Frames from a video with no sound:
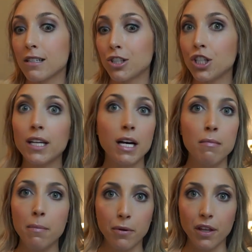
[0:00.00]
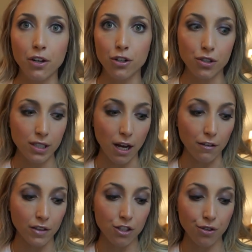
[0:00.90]
she didn't come up with it
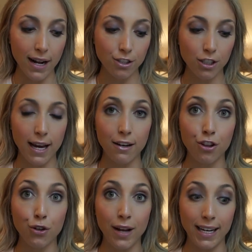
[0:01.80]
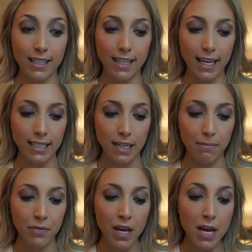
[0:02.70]
herself. These are actually out of the United
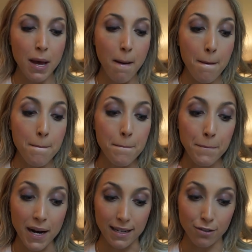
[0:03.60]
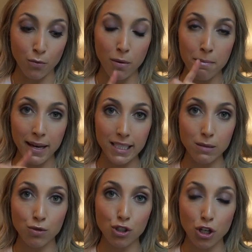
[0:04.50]
Kingdom. But what makes
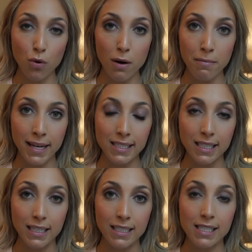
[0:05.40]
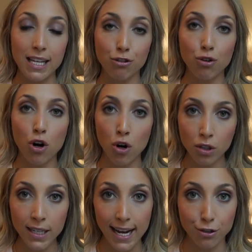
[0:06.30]
them so amazing is that they're
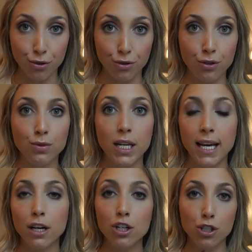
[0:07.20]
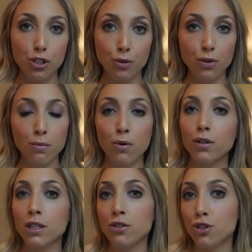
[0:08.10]
all natural. You take two in the
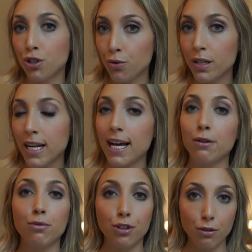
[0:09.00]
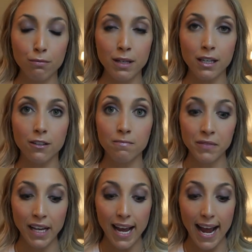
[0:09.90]
morning, two at night with your meal,
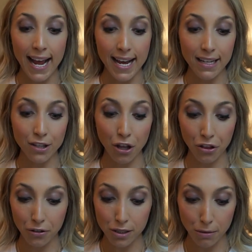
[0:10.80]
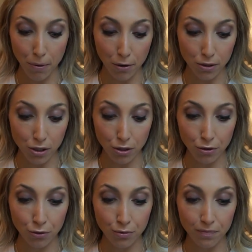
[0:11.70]
and they're supposed
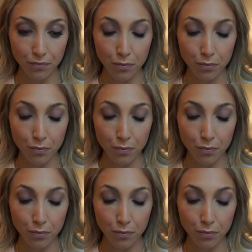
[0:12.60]
to